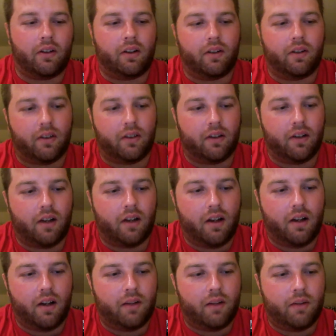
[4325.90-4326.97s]
it was a
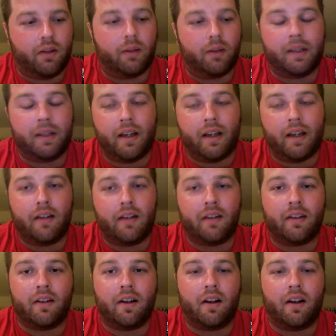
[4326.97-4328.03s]
nod. Well, it began as
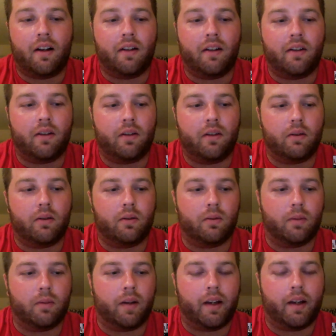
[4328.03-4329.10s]
a nod to
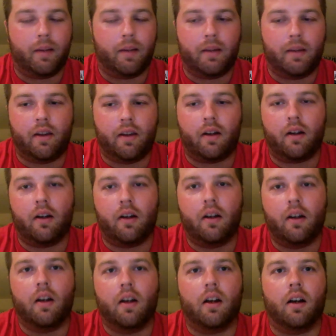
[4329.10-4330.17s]
Miami. There,
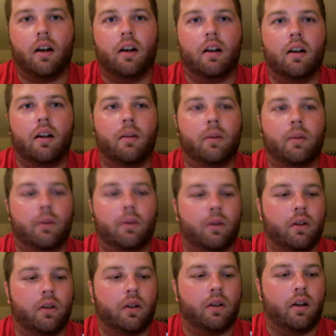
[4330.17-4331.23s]
uh, we were
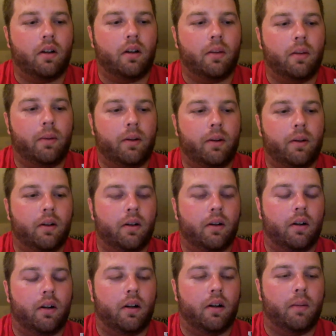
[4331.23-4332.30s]
going to call the beer
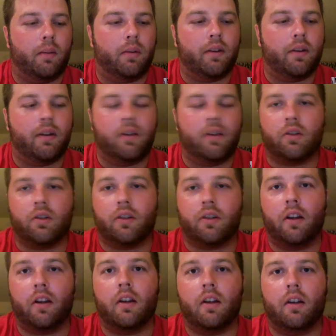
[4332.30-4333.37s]
uh, Presidential
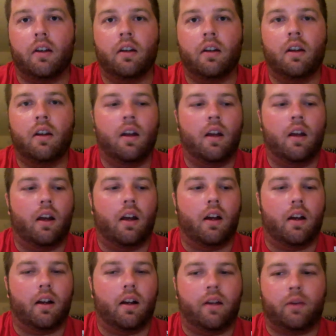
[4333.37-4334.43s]
Tent,
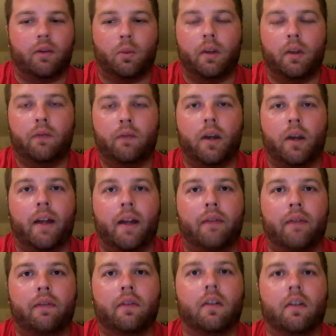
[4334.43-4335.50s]
uh, after
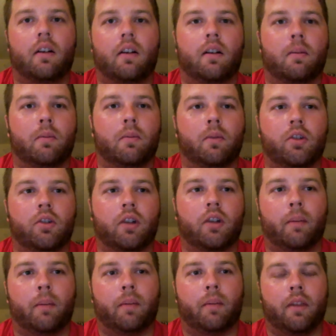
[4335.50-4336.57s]
riffraff, um, which
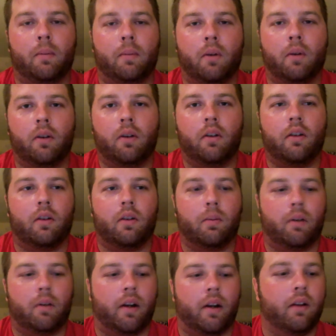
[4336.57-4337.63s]
I think both of you are
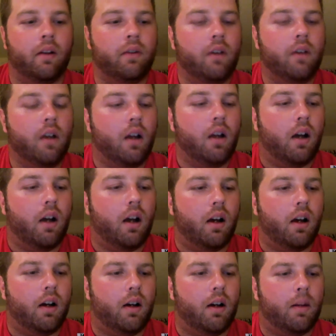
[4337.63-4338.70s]
proud of.
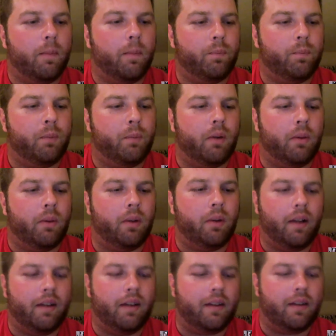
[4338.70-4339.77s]
Um, but we
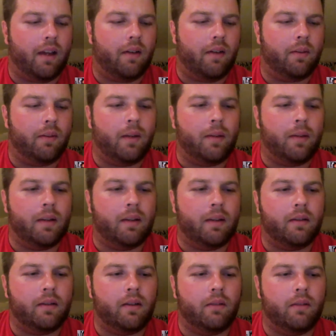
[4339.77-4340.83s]
realized that that would
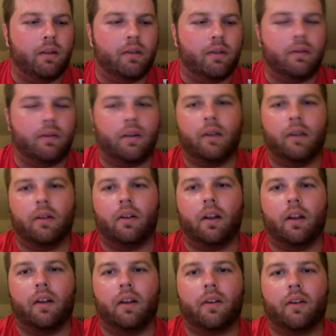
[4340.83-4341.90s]
maybe wouldn't hit a
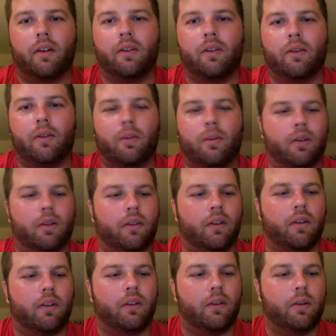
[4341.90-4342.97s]
lot of our consumers,
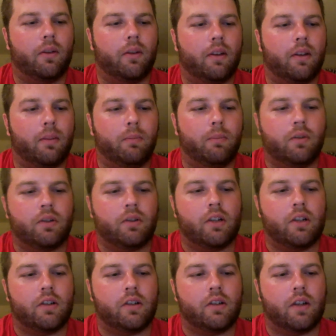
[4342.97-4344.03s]
and so we just
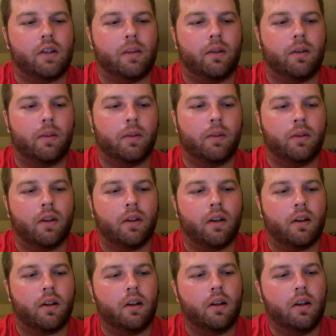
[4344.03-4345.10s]
changed the name to Limo
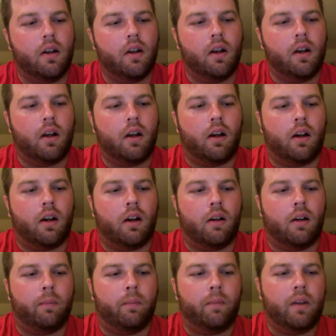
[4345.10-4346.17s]
Tint.
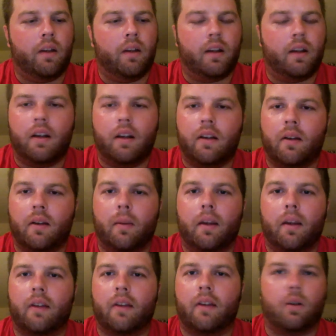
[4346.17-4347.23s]
Um, and it's an ama-
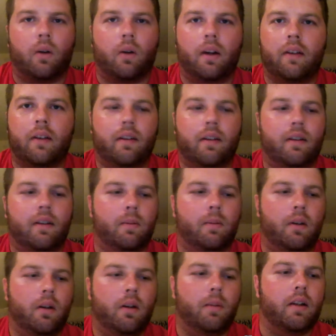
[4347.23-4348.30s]
it's a great tasting
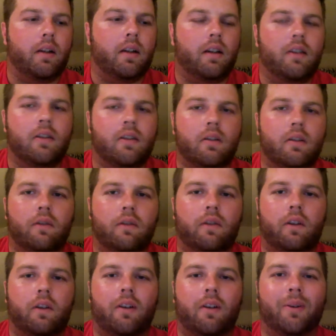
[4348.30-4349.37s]
beer, but it gets so
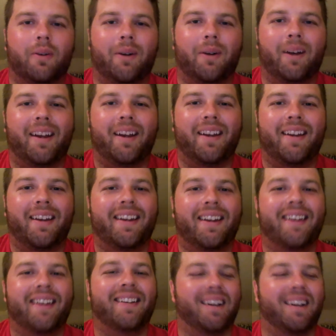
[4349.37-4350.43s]
far away
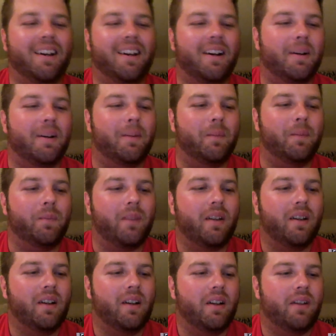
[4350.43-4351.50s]
um,
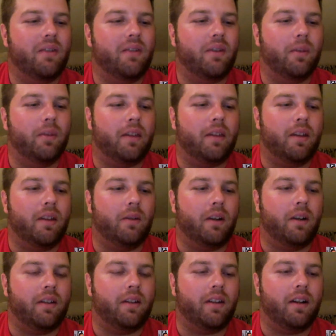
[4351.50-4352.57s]
from I think what
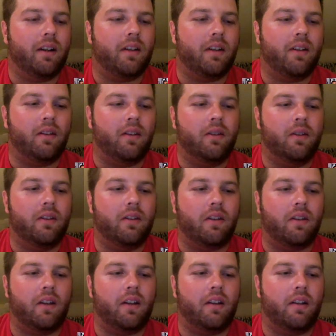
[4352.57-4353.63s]
I set out to do. It's
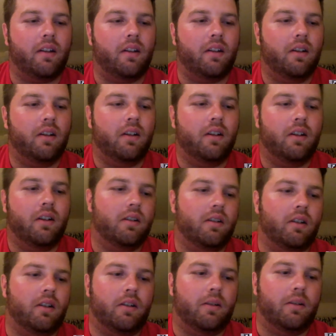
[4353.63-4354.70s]
like
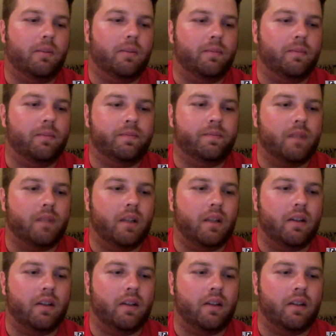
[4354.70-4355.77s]
um, it's
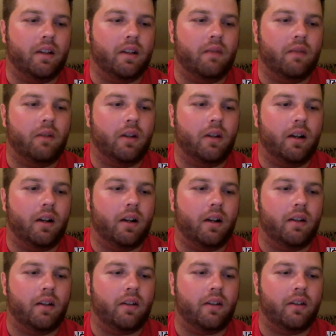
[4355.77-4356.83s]
it's again where I,
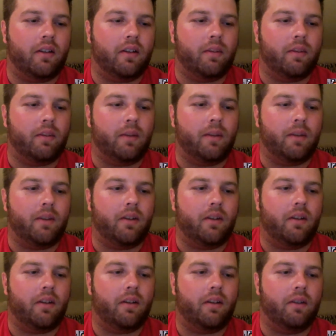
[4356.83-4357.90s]
it's it's sometimes it's hard
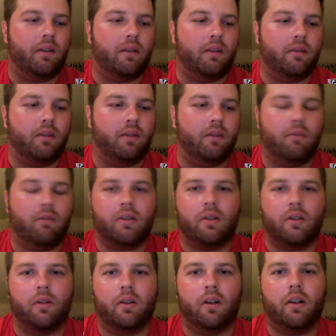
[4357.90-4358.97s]
to, with with what's
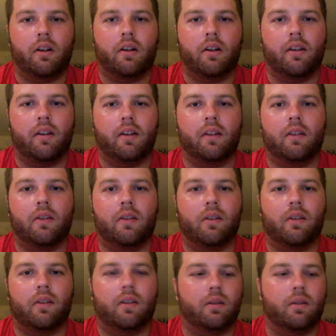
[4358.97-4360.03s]
going on in this
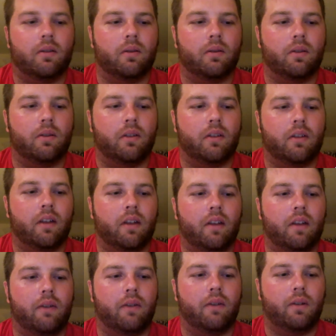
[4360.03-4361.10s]
industry to to stay
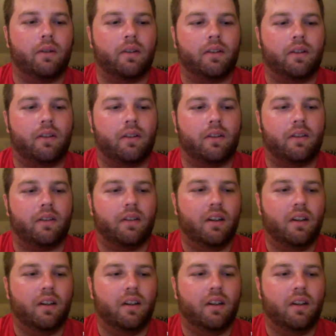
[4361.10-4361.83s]
focused because